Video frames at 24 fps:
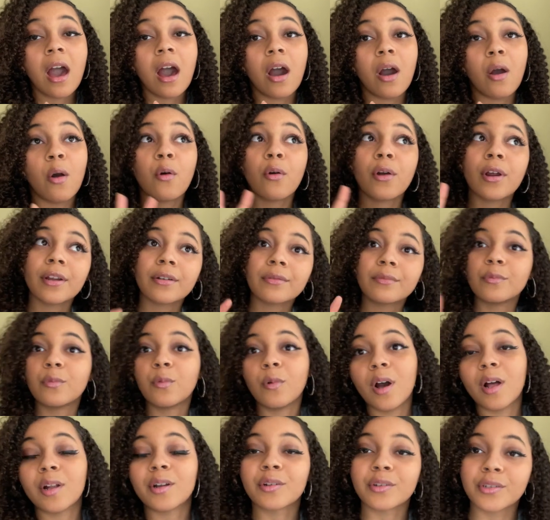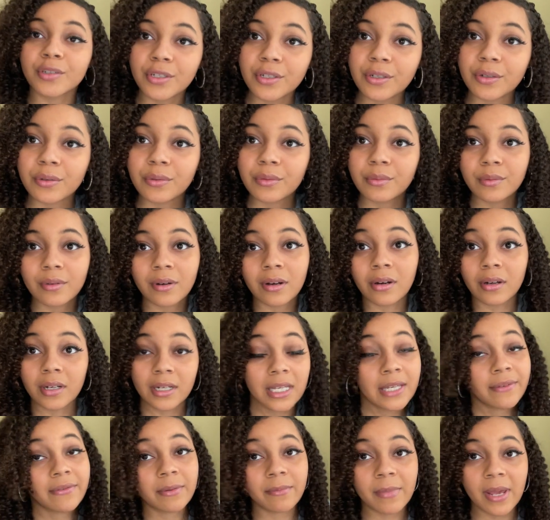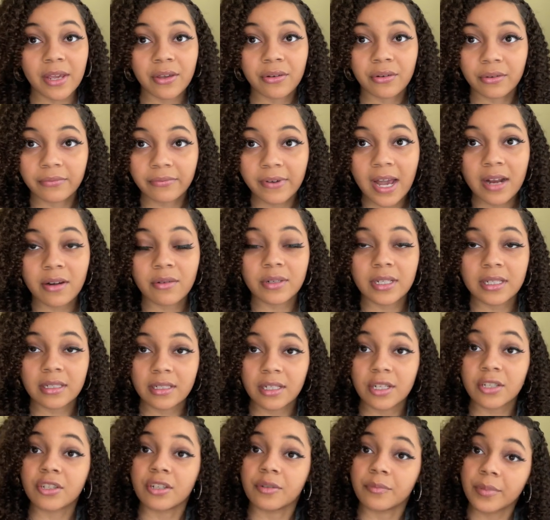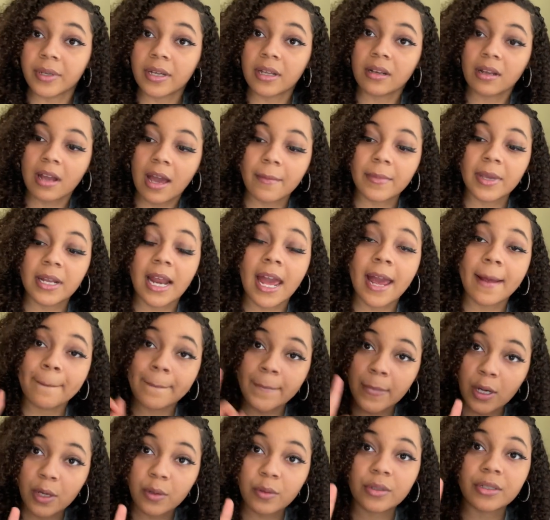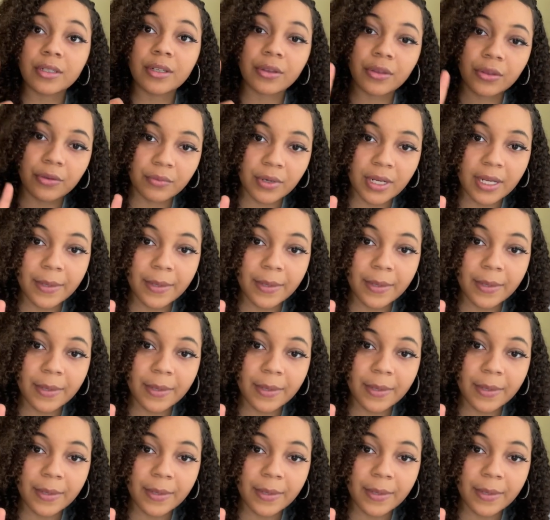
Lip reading: Or 1 or 2, or even make your final decision, but I mean, at most 3.